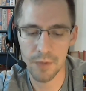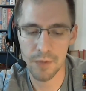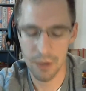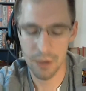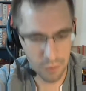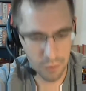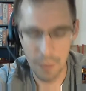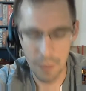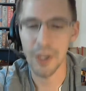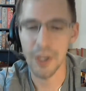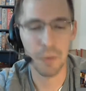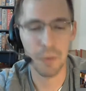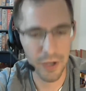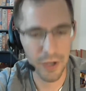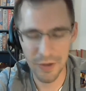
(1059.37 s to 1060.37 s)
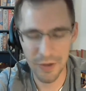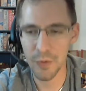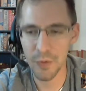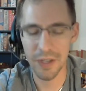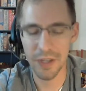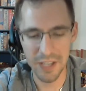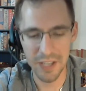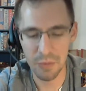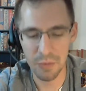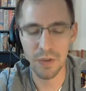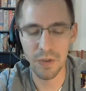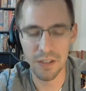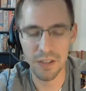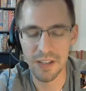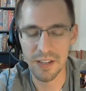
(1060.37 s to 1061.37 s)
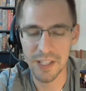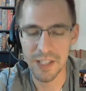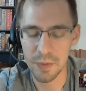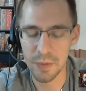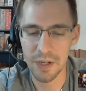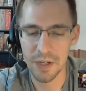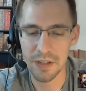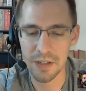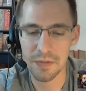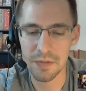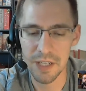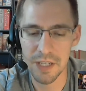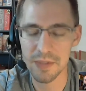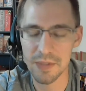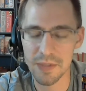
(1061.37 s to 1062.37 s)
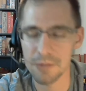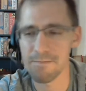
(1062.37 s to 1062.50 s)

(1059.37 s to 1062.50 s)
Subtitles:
wrapping up quite quickly and moving on to the next player in enough time. So.